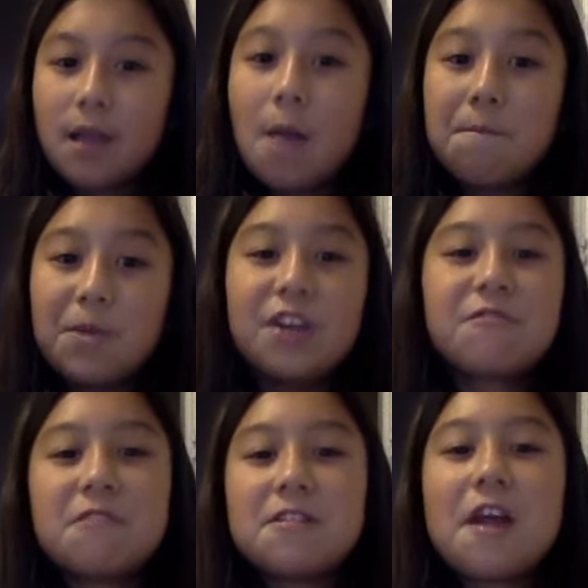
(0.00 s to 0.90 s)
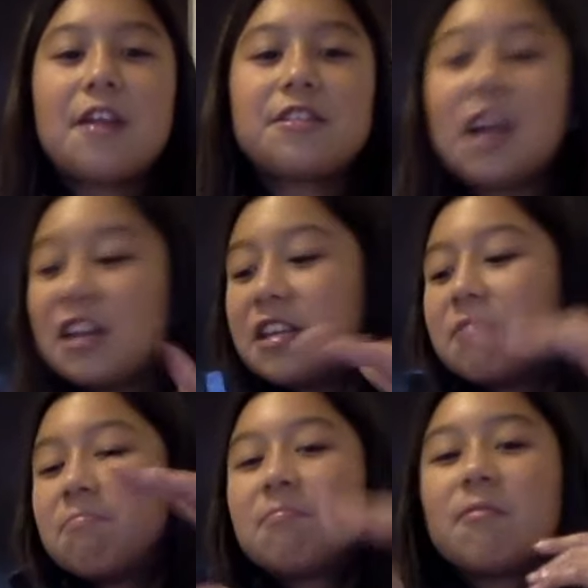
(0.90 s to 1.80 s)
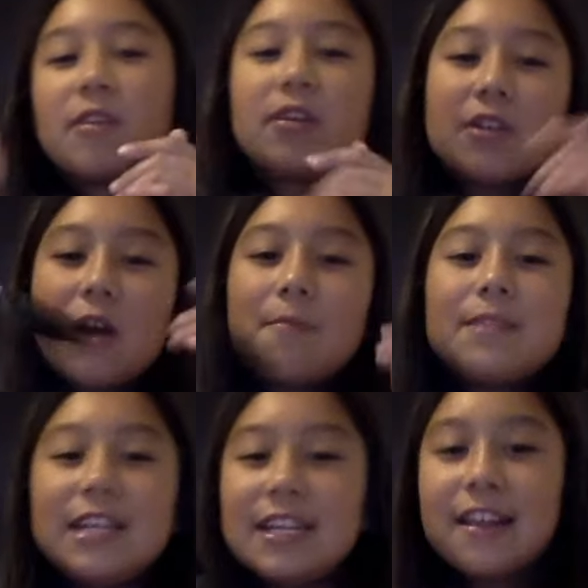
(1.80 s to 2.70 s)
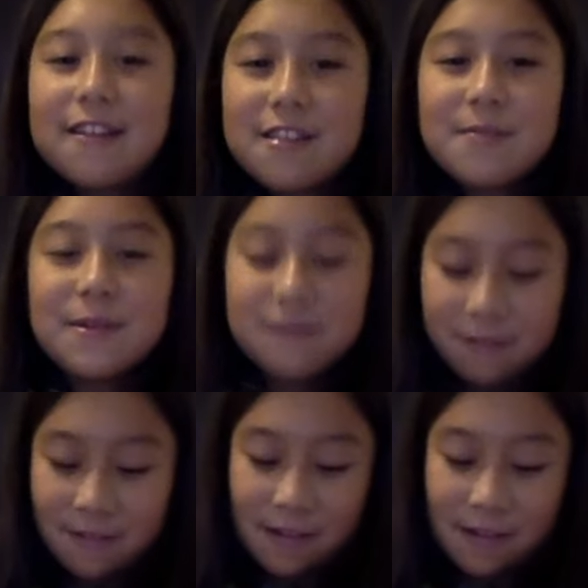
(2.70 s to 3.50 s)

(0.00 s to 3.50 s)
A big one, not a tiny eating spoon.